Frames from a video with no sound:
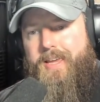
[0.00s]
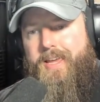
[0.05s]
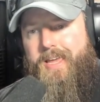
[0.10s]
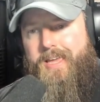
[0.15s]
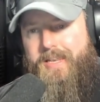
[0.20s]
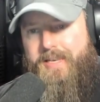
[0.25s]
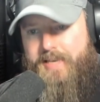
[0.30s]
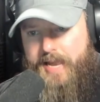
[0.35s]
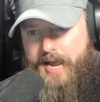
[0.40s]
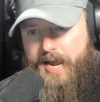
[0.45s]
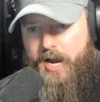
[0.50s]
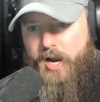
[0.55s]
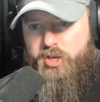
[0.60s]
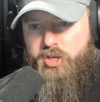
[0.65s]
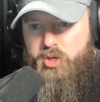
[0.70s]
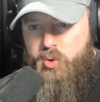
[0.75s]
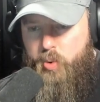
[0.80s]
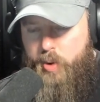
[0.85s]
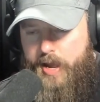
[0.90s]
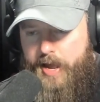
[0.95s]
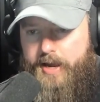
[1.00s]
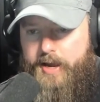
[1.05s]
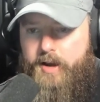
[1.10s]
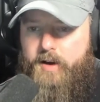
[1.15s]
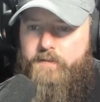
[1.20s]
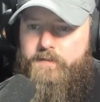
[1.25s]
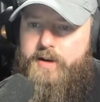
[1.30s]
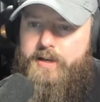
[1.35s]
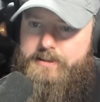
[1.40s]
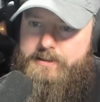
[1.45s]
and now you
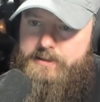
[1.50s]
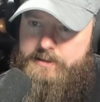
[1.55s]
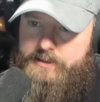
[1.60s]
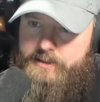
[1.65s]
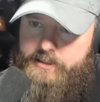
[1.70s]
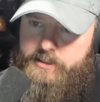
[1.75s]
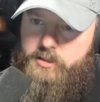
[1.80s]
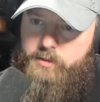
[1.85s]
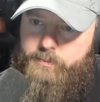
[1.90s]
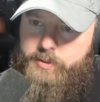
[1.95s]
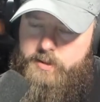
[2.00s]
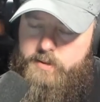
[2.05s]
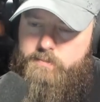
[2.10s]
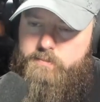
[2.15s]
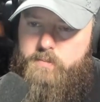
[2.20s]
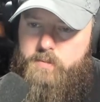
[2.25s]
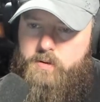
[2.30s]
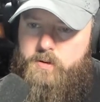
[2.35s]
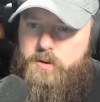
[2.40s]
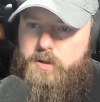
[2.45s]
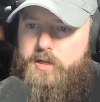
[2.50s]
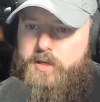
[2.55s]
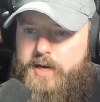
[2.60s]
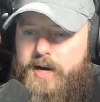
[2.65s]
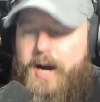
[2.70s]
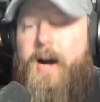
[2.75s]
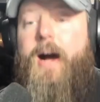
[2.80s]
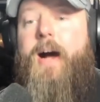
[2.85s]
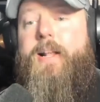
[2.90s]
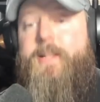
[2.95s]
have a little bit more
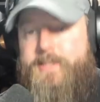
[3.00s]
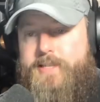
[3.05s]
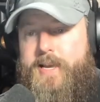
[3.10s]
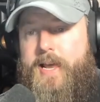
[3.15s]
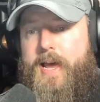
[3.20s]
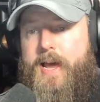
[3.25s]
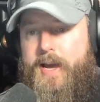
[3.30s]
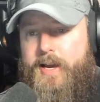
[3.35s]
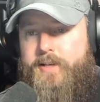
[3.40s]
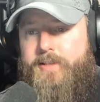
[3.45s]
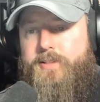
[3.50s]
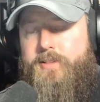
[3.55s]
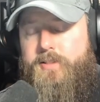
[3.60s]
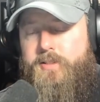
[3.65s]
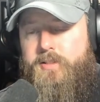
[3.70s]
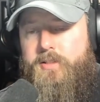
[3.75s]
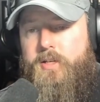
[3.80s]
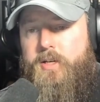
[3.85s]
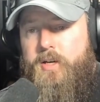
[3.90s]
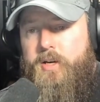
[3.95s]
context